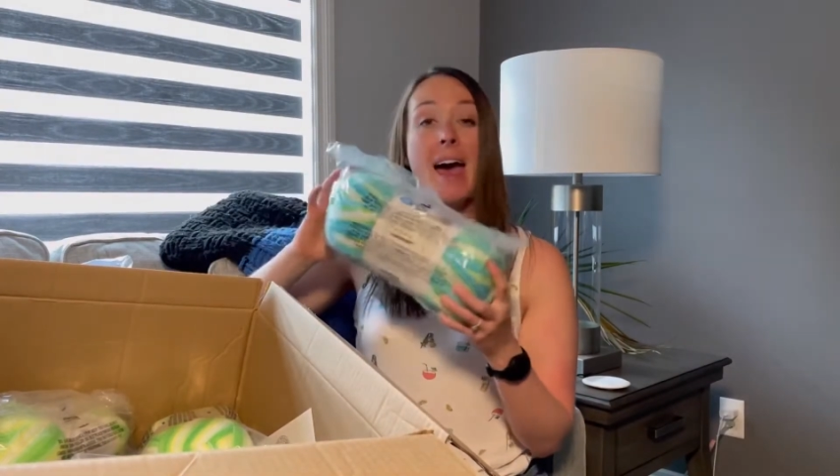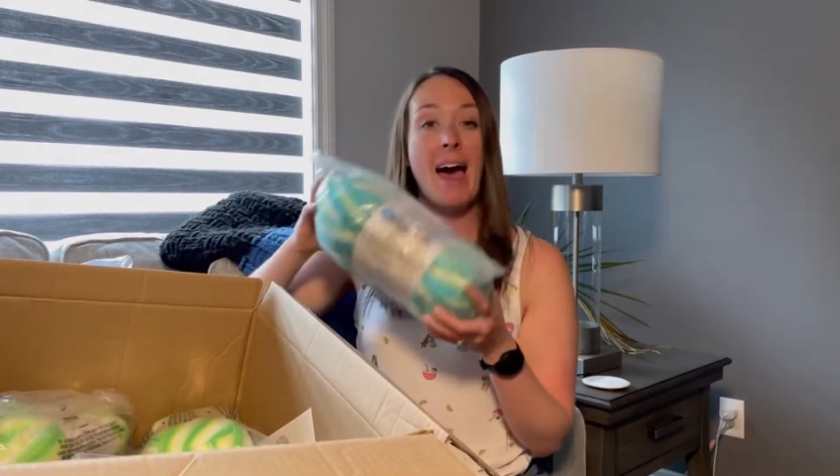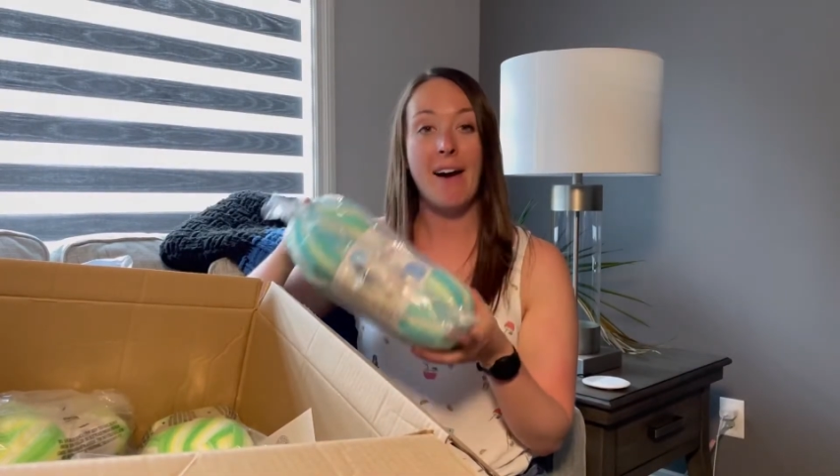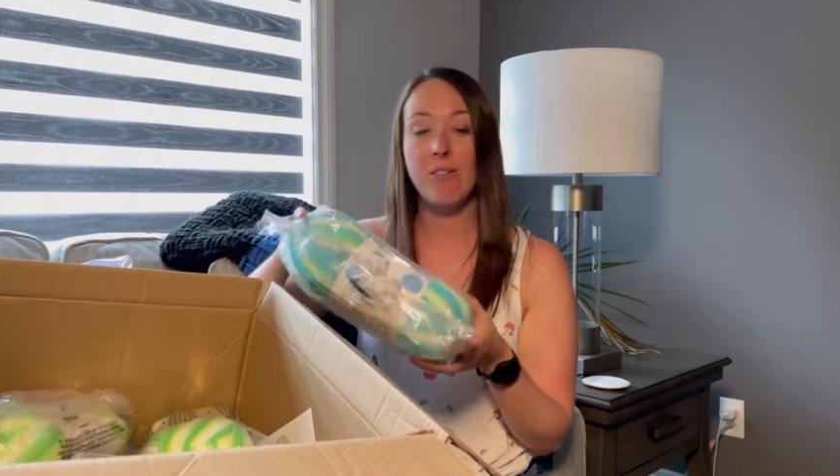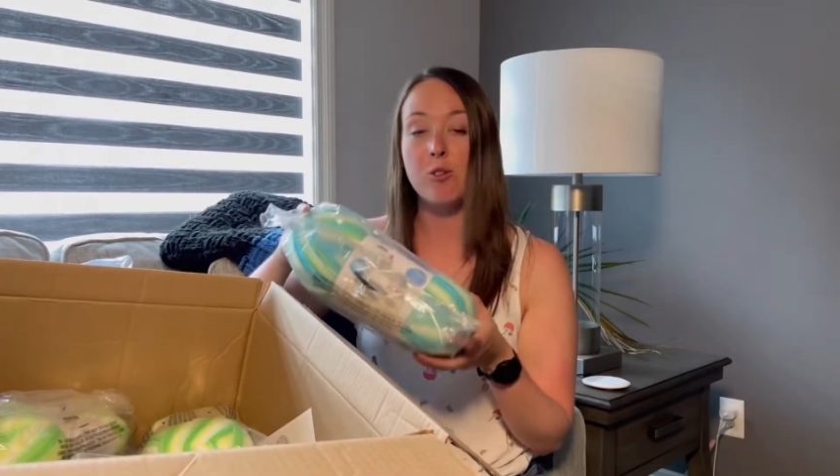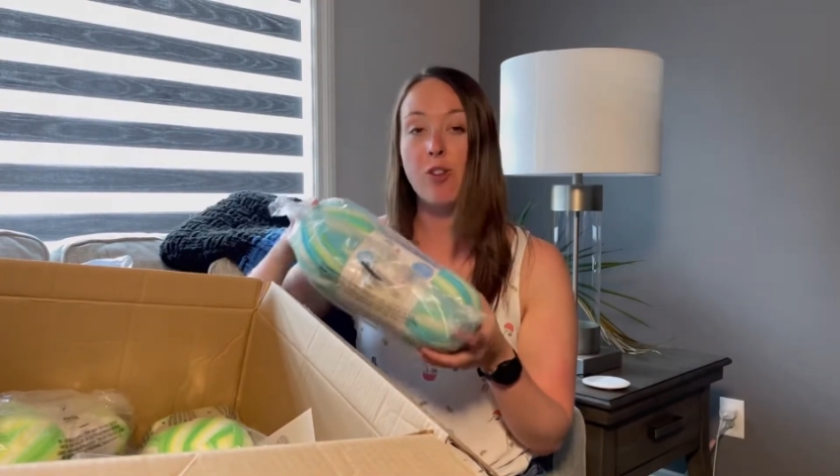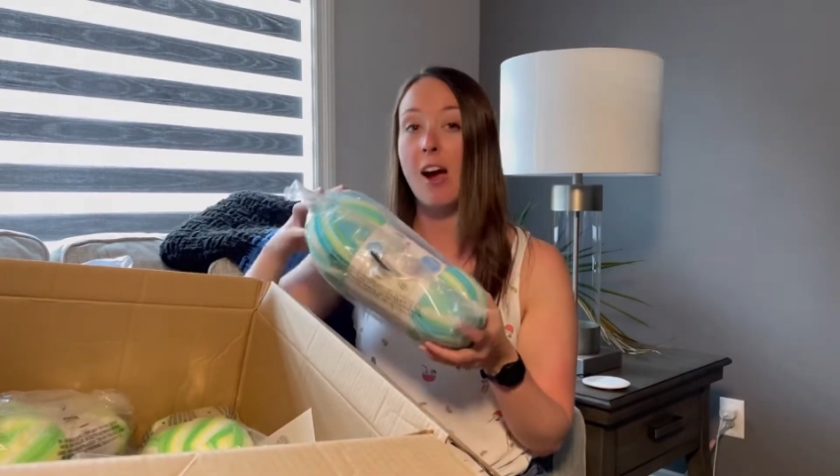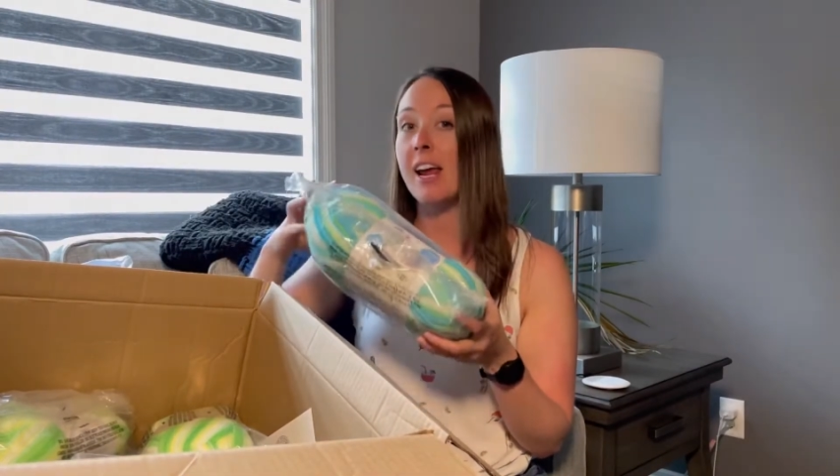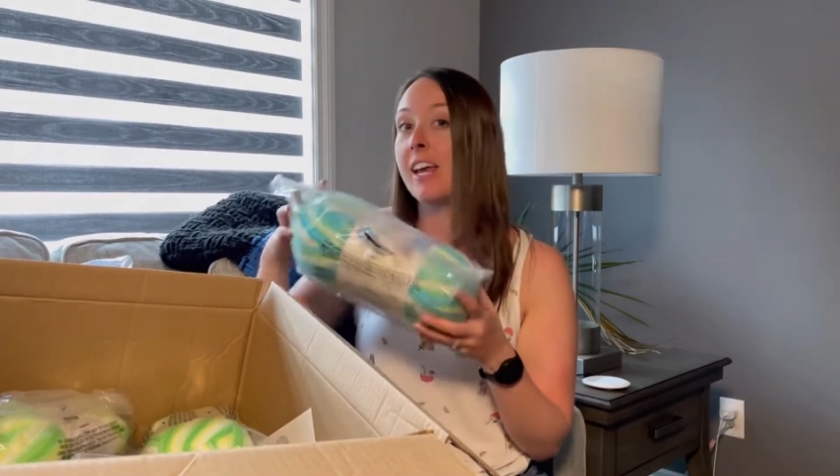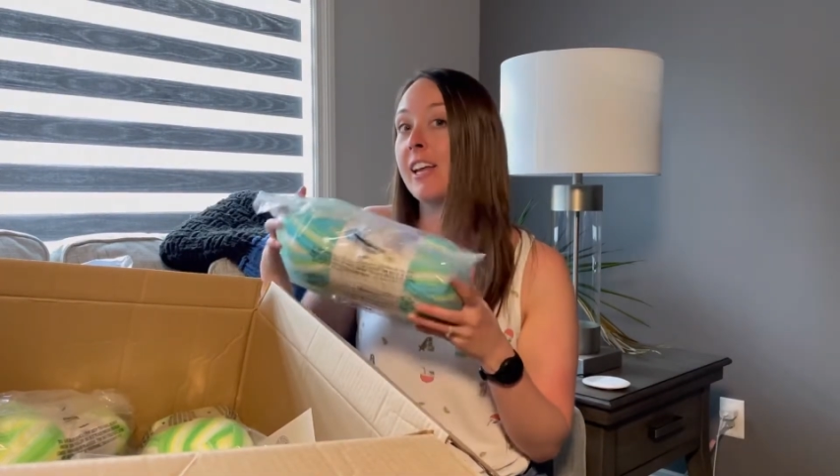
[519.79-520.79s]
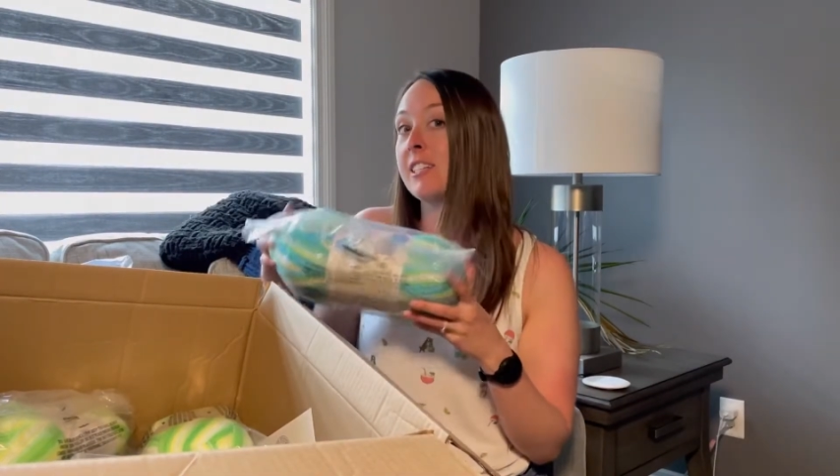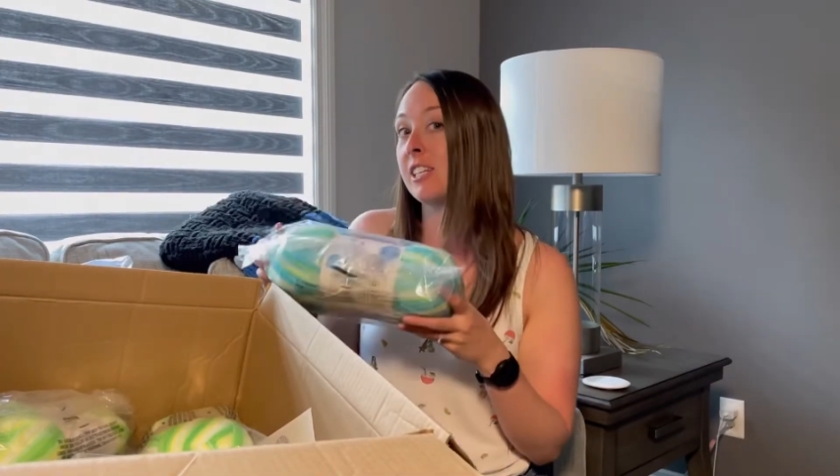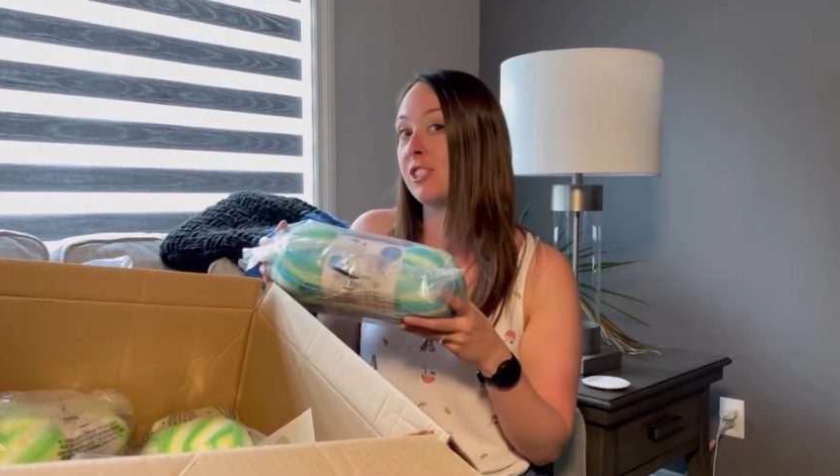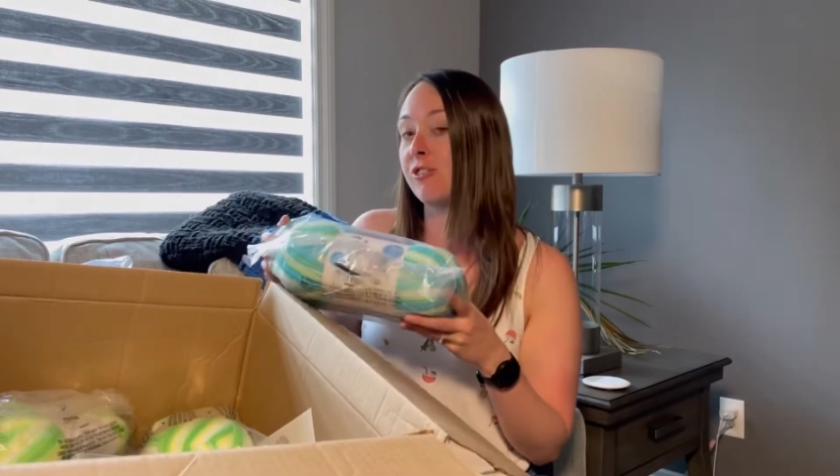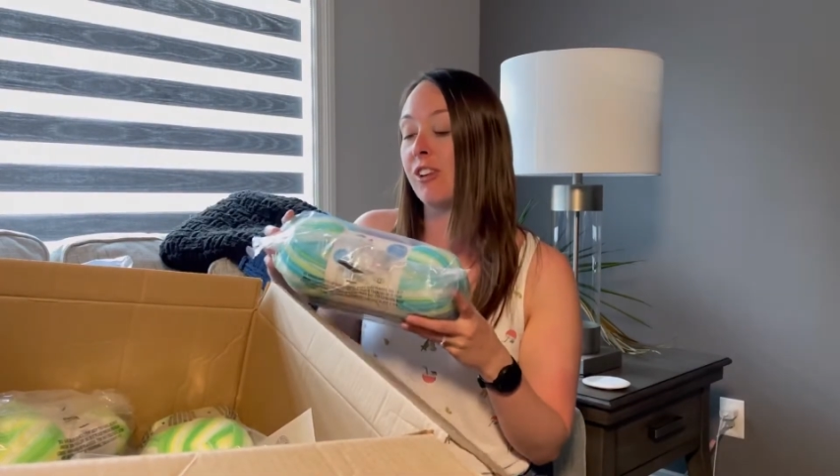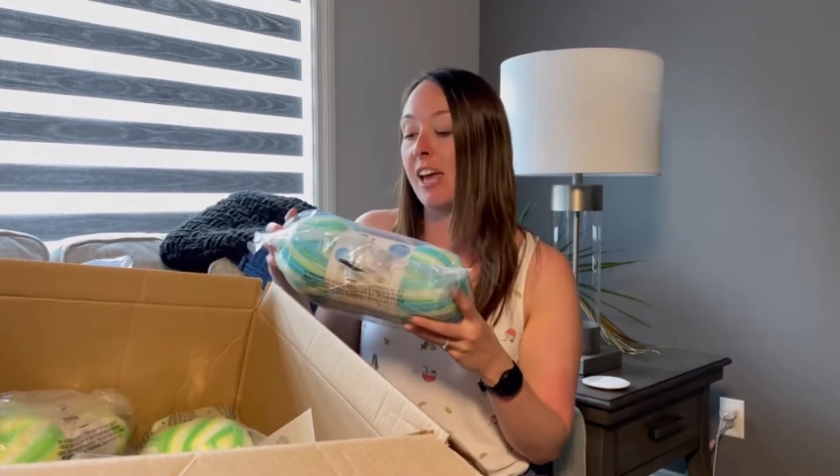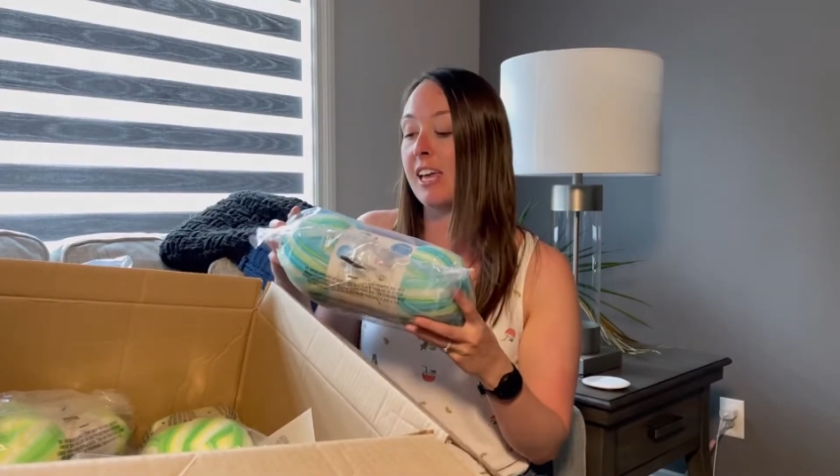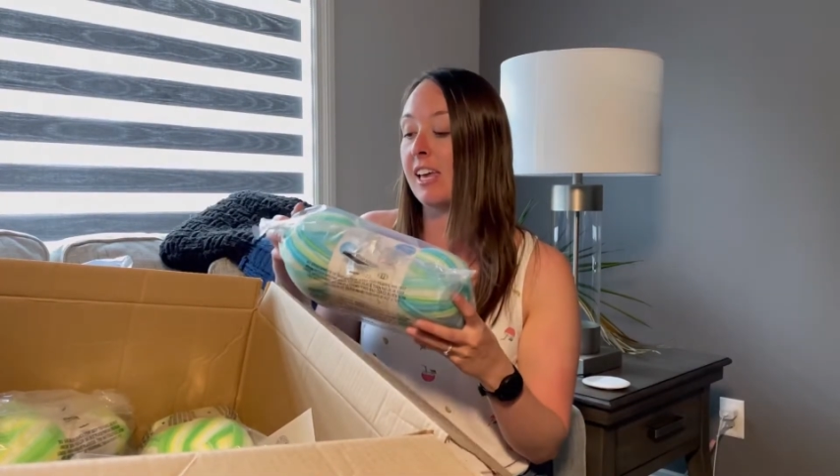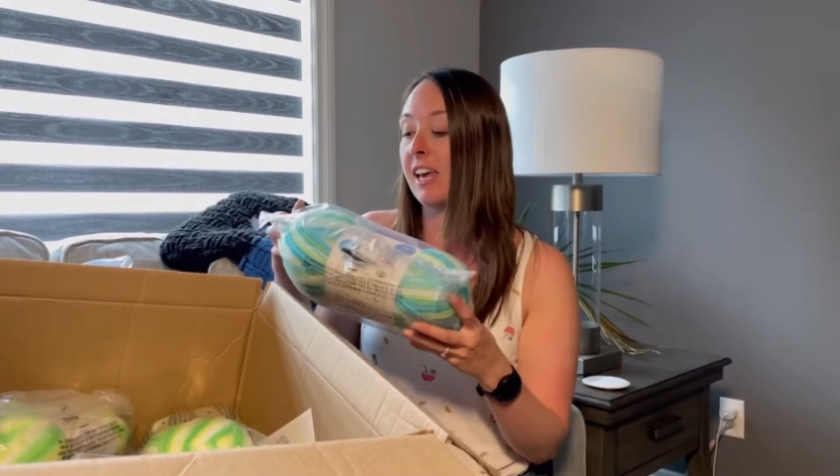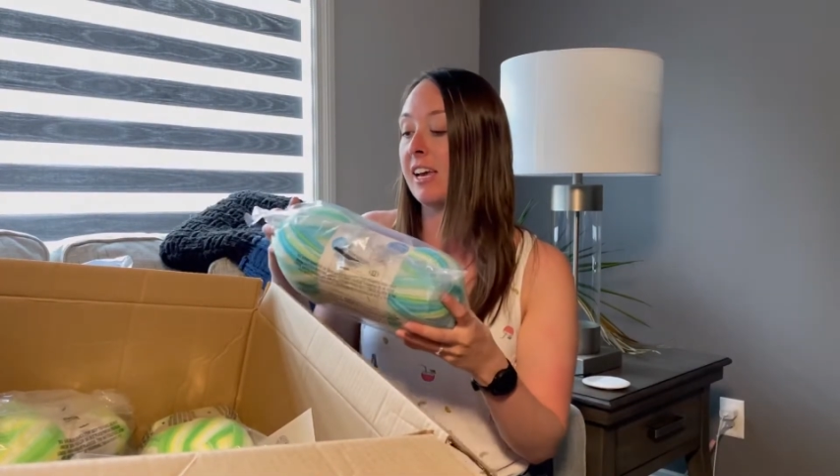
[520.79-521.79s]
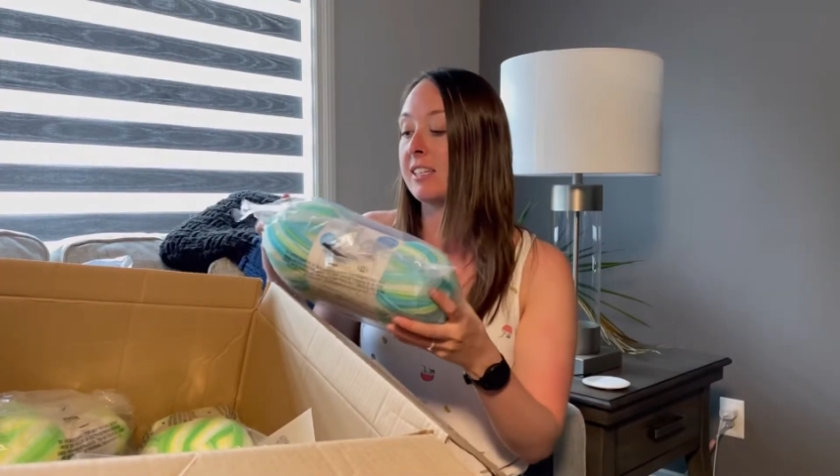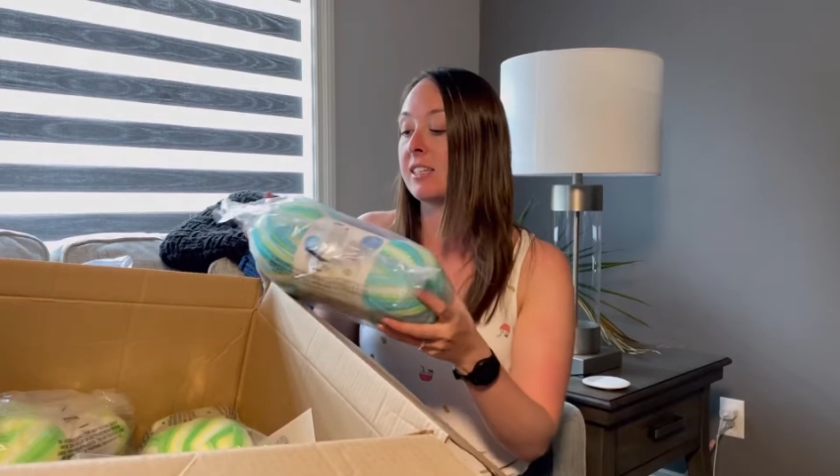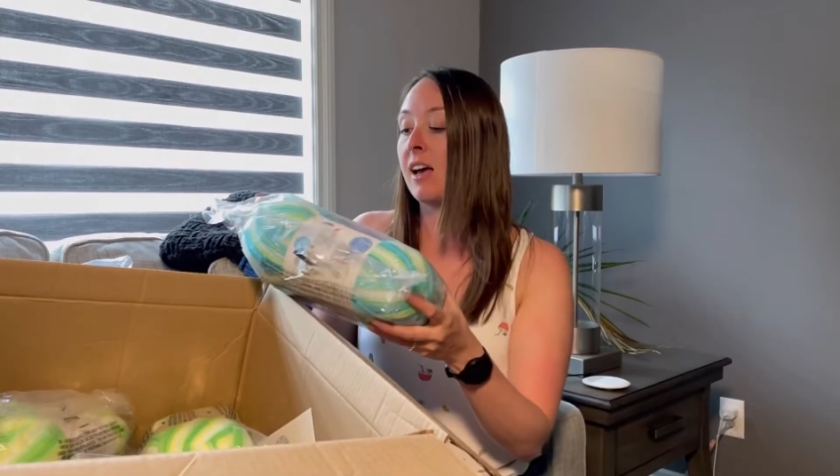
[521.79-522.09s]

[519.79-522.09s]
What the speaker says: Have you tried it? Did you like it?